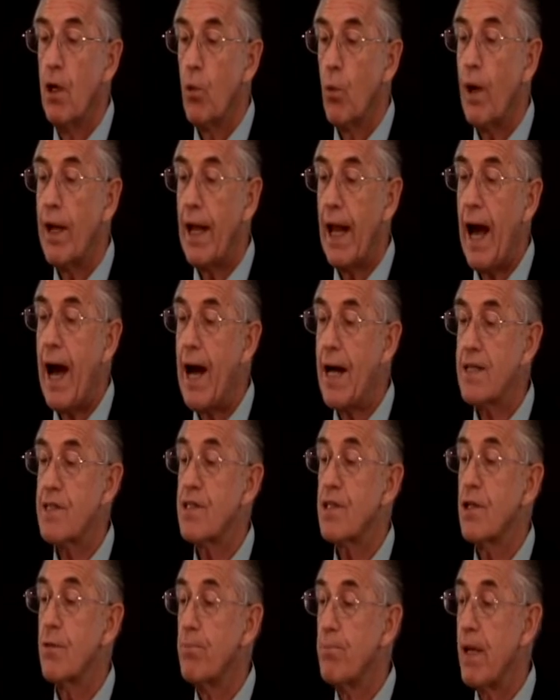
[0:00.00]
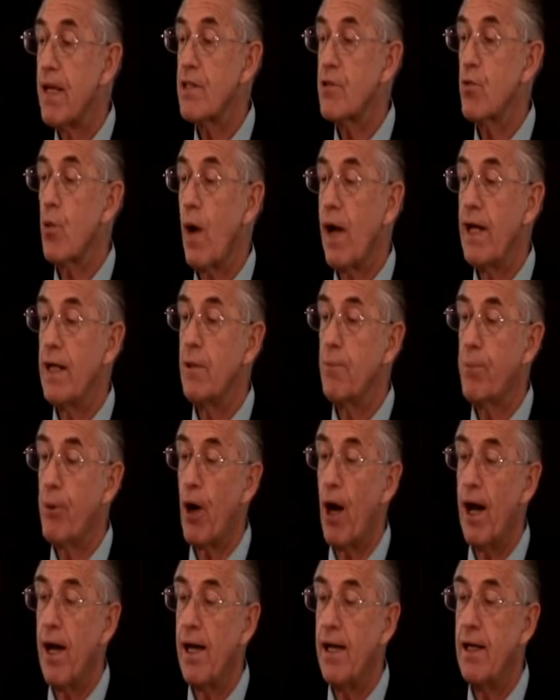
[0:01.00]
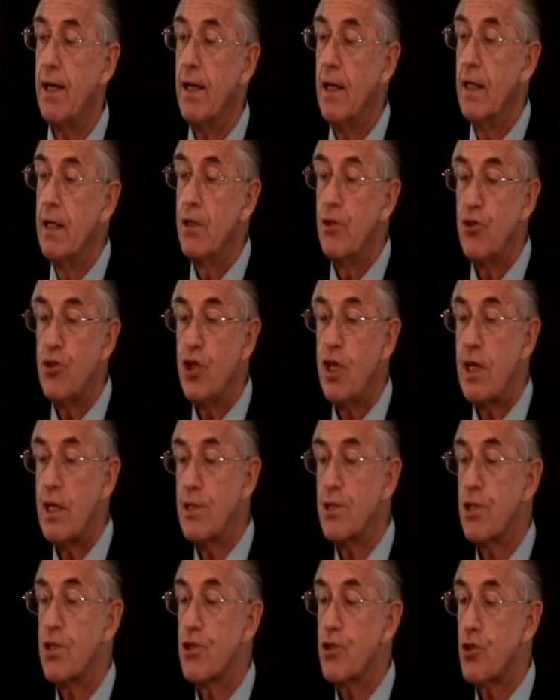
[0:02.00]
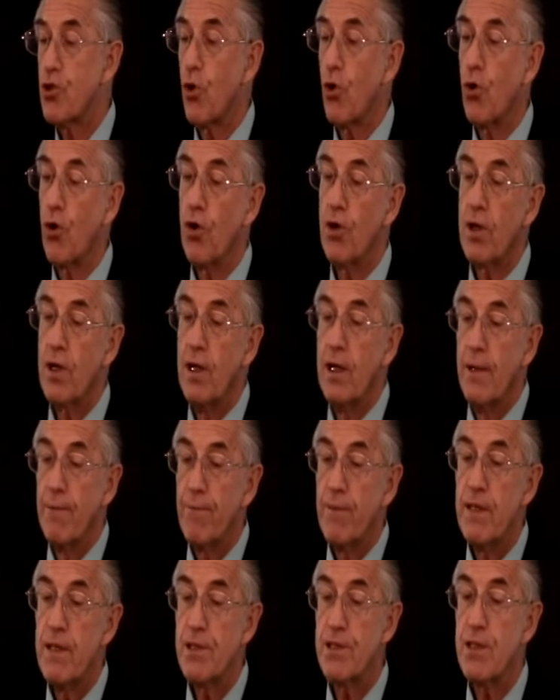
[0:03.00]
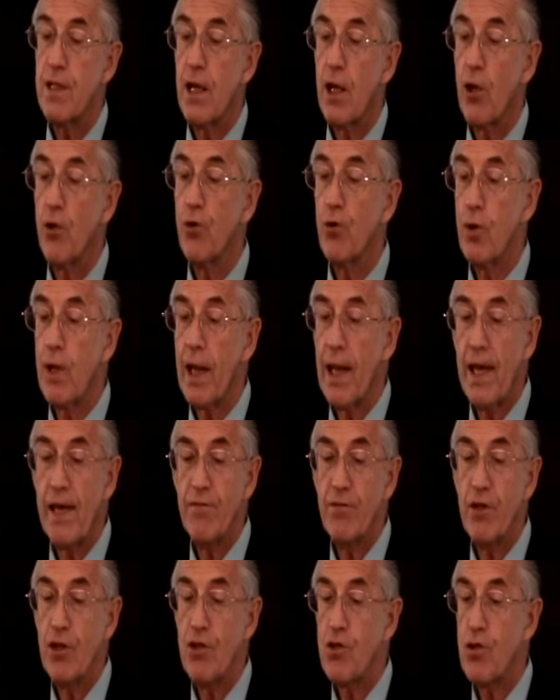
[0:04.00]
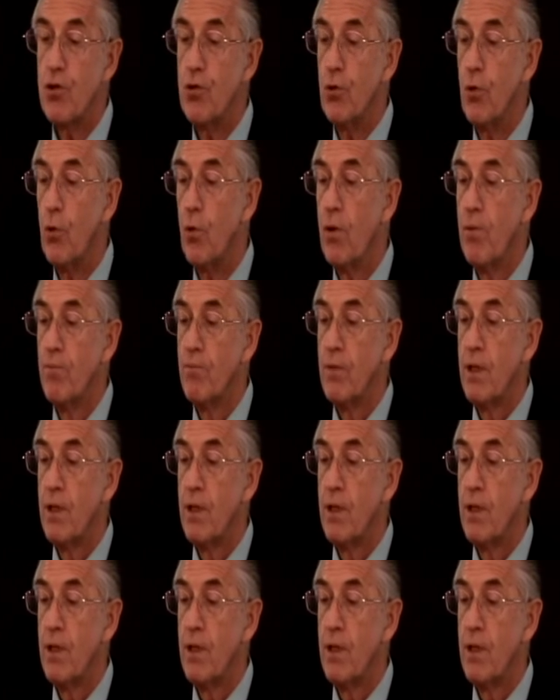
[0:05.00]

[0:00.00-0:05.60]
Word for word: When asked the best way to pray, Jesus taught this in Luke 11 2.